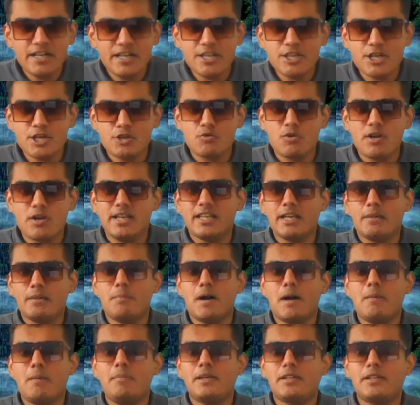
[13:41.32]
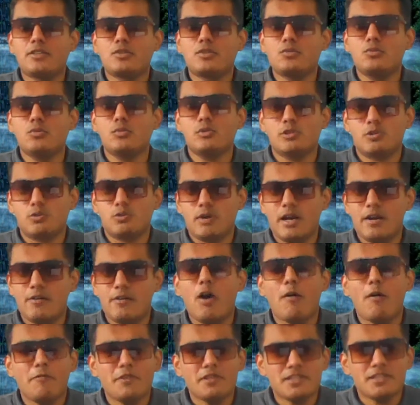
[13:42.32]
teacher training in public schools, right?
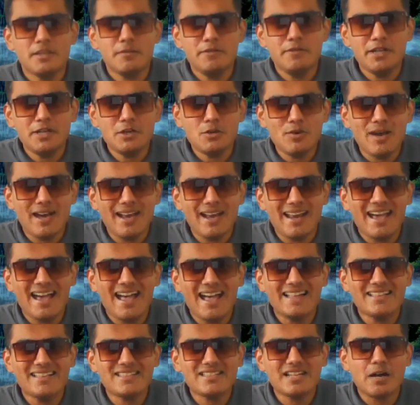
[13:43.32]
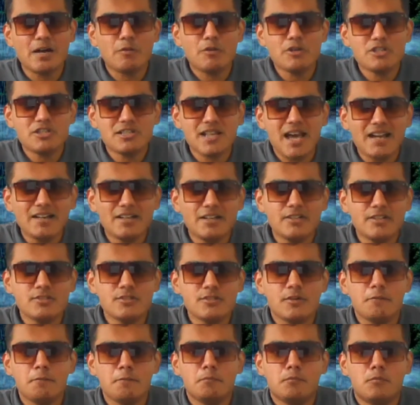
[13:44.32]
Obviously, we need to enhance our
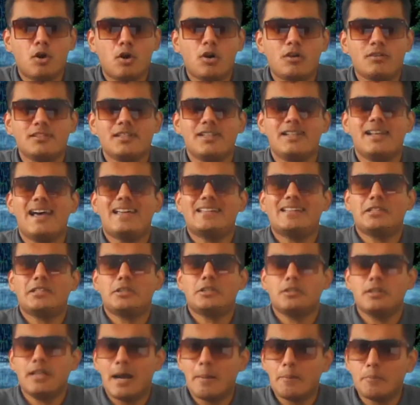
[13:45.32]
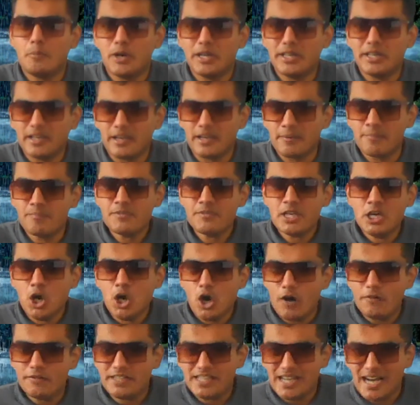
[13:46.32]
standards of moral and ethical upbringing
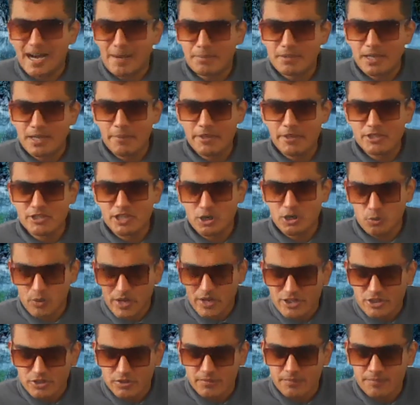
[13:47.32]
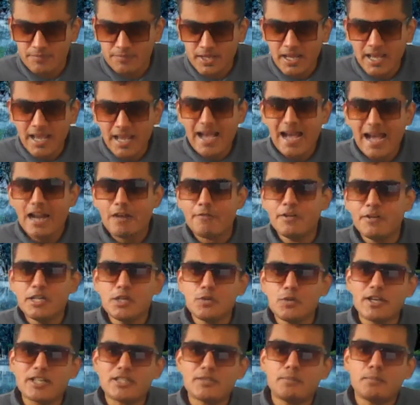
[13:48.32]
of the upcoming generation. And we
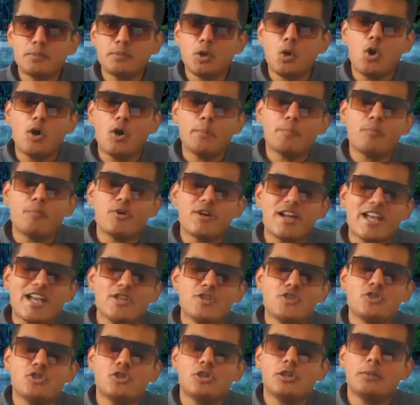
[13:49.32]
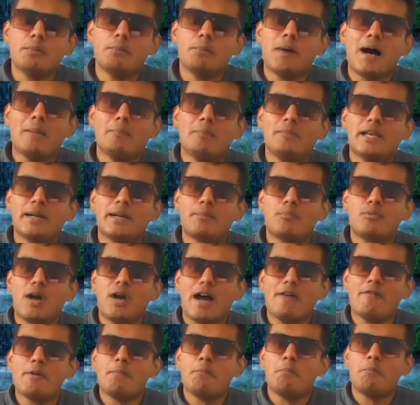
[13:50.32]
need to explore potential
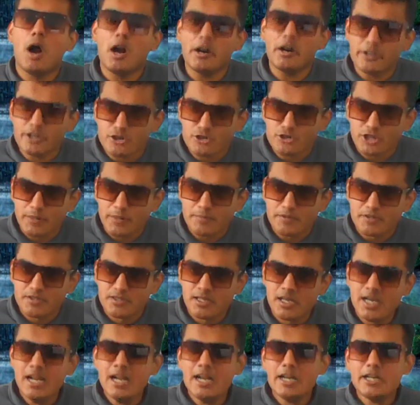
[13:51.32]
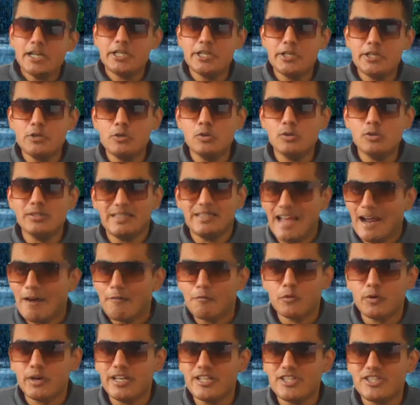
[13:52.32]
public-private partnerships to
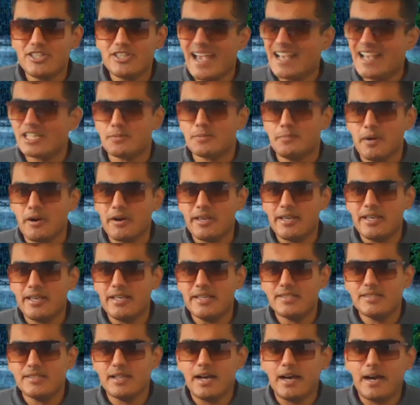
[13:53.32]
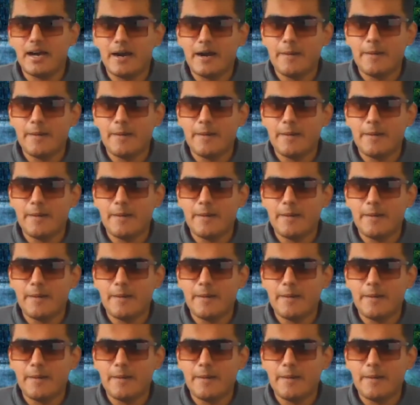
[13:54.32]
leverage expertise